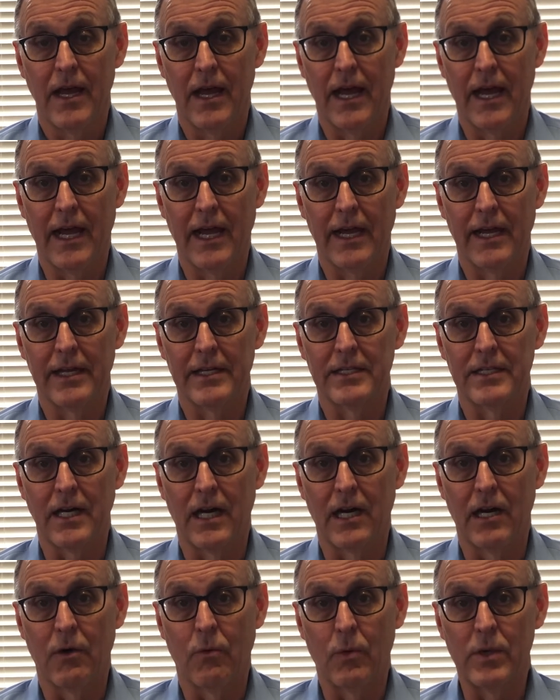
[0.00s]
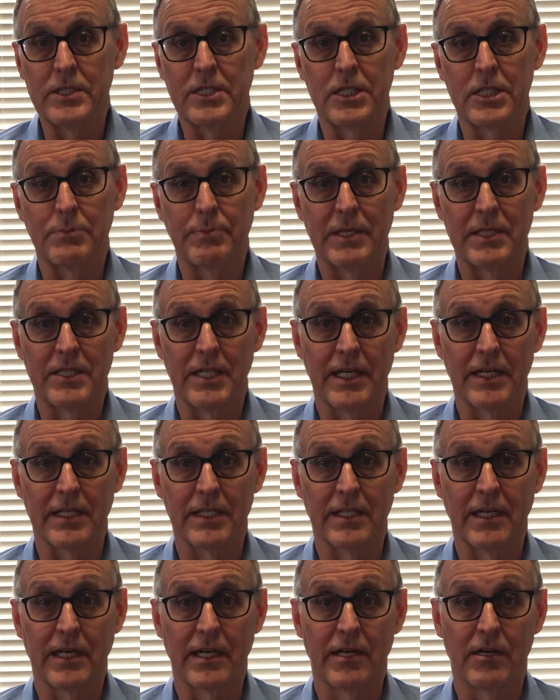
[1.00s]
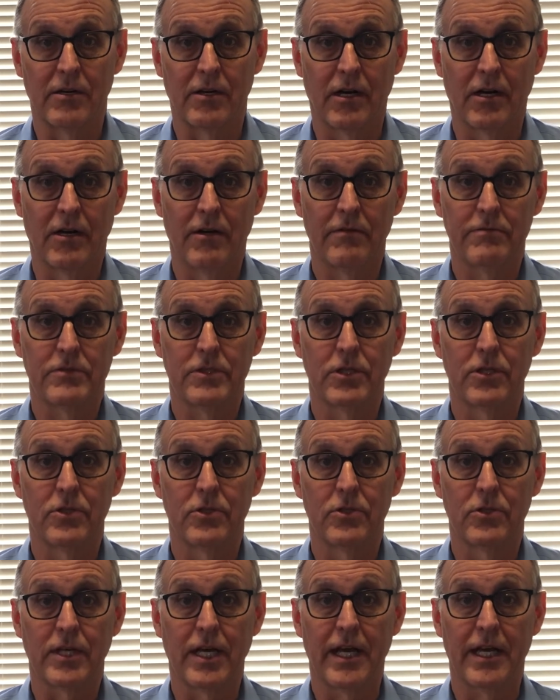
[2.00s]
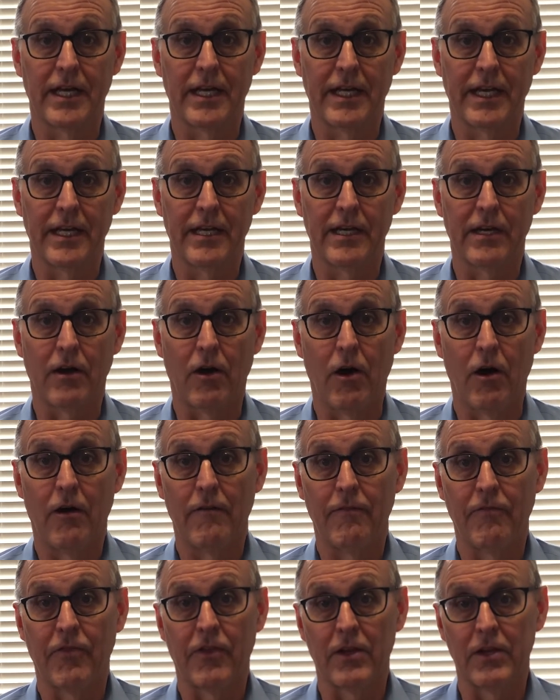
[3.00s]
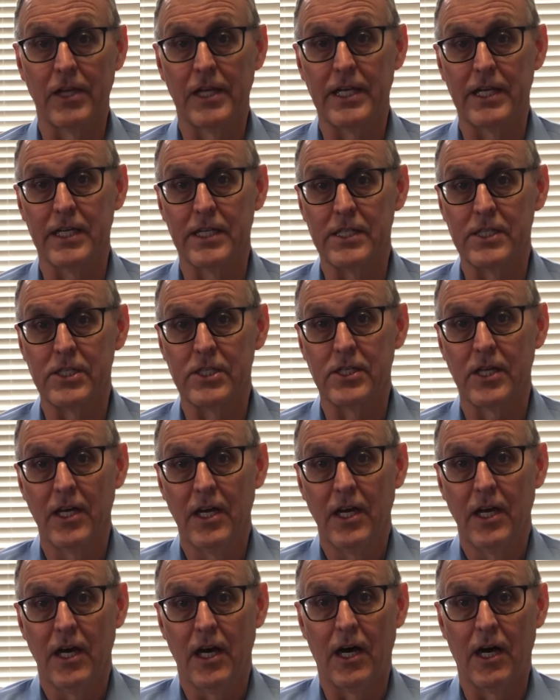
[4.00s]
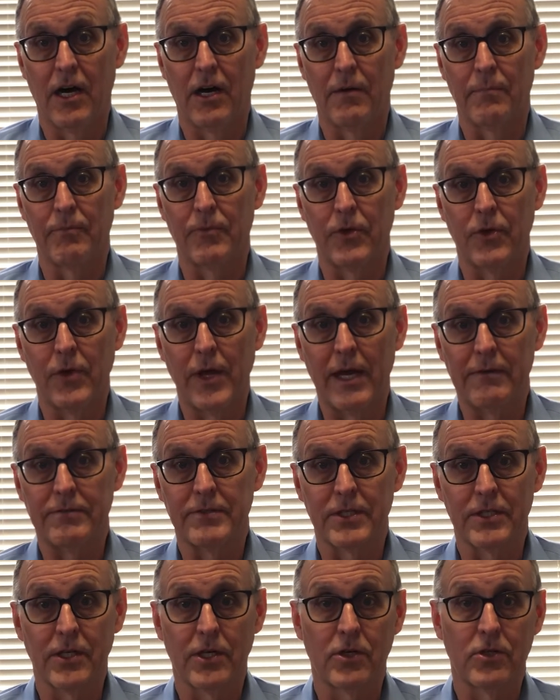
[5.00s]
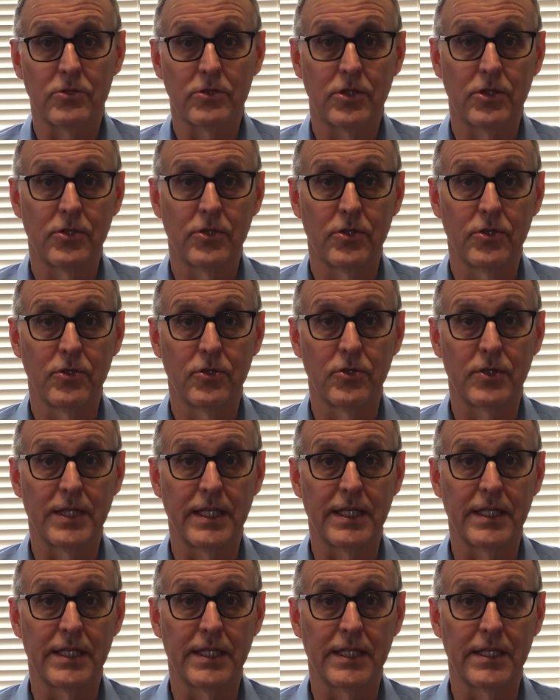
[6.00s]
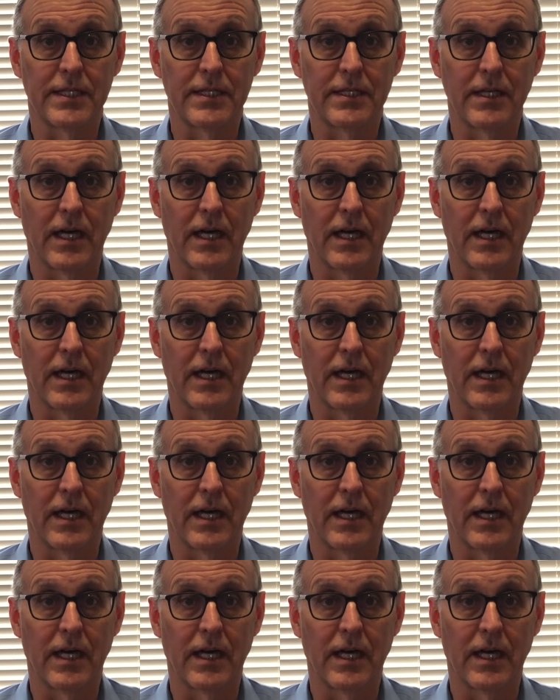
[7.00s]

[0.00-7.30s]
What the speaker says: And once it's been taken care of, to kind of get it off the list, you have to go to the